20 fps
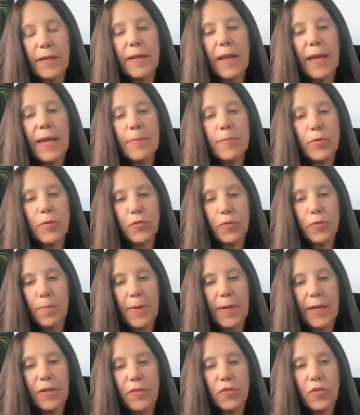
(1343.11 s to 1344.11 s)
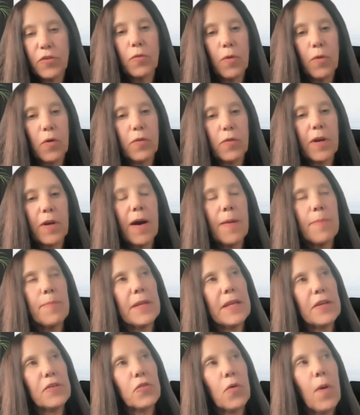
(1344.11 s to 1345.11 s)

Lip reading: enabled me to grow the company.